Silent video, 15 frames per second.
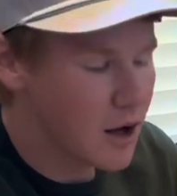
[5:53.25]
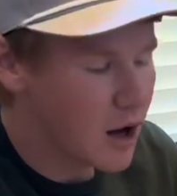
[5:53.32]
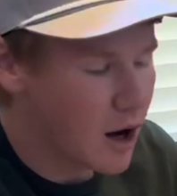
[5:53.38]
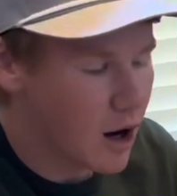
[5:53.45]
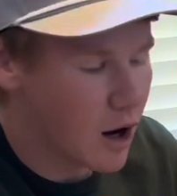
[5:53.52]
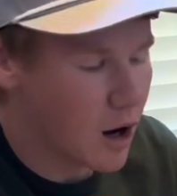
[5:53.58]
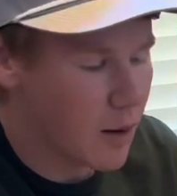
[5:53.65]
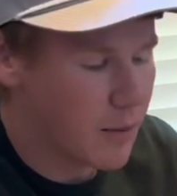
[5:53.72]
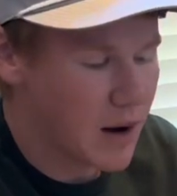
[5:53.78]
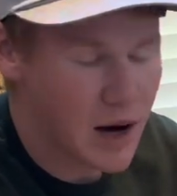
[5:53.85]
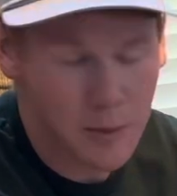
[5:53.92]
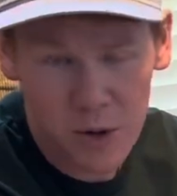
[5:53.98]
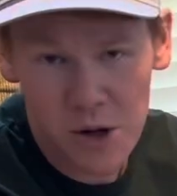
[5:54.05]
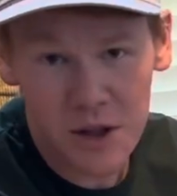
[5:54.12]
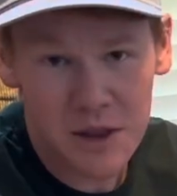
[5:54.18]

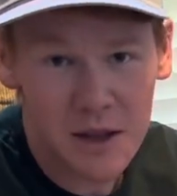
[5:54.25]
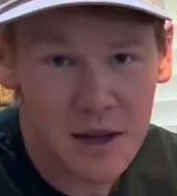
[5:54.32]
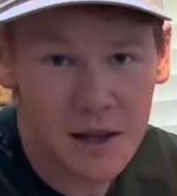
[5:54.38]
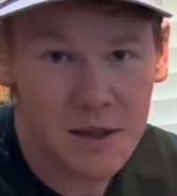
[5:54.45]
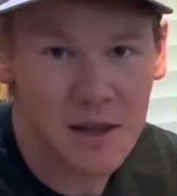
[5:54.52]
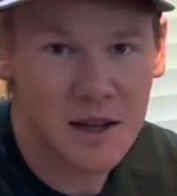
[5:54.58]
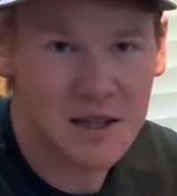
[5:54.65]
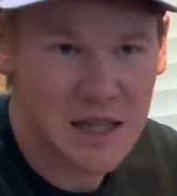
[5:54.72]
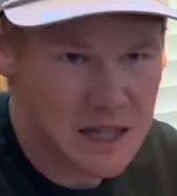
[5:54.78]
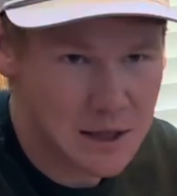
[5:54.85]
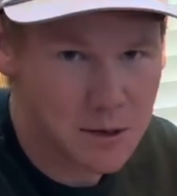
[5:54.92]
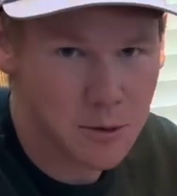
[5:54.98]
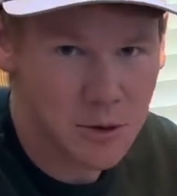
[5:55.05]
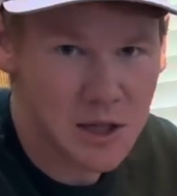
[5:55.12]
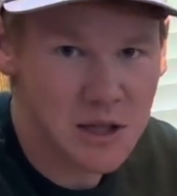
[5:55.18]
I'm really thinking that
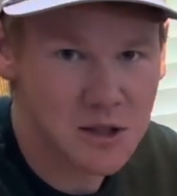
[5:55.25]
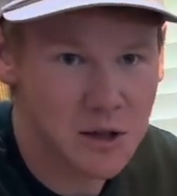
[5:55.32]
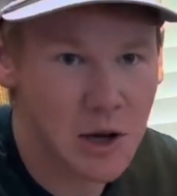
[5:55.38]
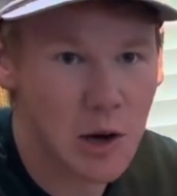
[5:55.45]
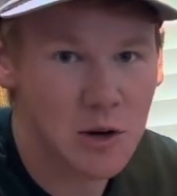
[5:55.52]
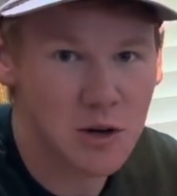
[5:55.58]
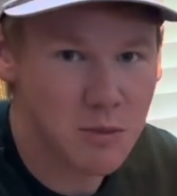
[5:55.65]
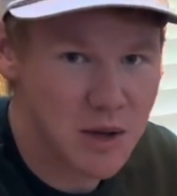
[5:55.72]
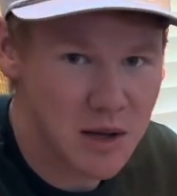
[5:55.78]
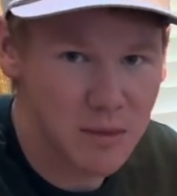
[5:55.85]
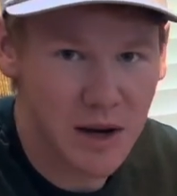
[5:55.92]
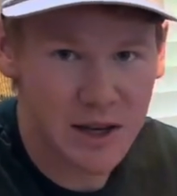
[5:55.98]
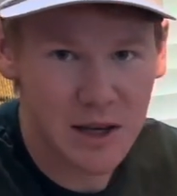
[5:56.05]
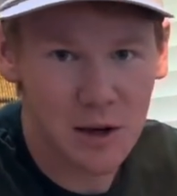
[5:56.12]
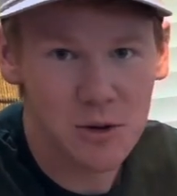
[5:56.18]
D3s are going to be
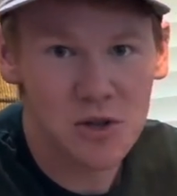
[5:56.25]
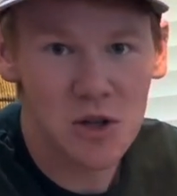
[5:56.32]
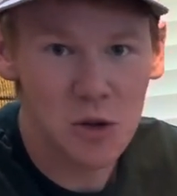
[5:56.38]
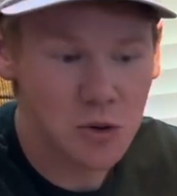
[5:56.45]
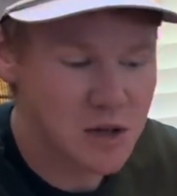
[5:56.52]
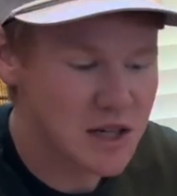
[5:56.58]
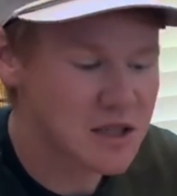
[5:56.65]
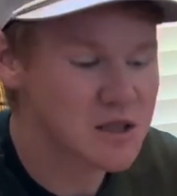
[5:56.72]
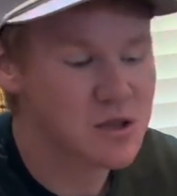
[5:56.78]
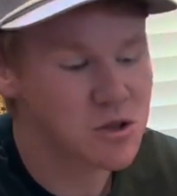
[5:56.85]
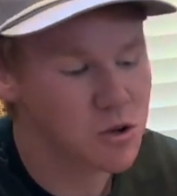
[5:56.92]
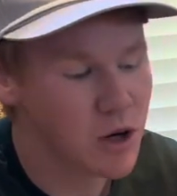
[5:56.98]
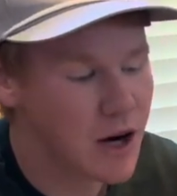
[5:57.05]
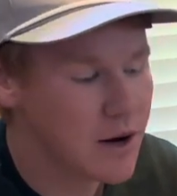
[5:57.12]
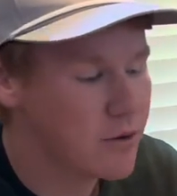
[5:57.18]
my go-to distance
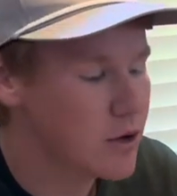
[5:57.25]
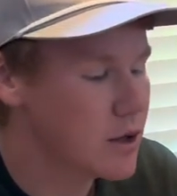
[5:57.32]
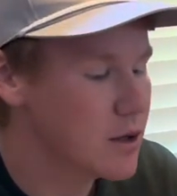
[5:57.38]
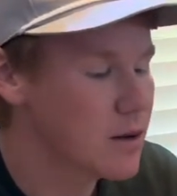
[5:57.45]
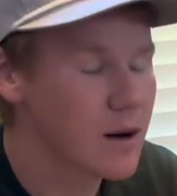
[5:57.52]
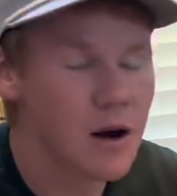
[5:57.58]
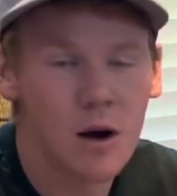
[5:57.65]
driver,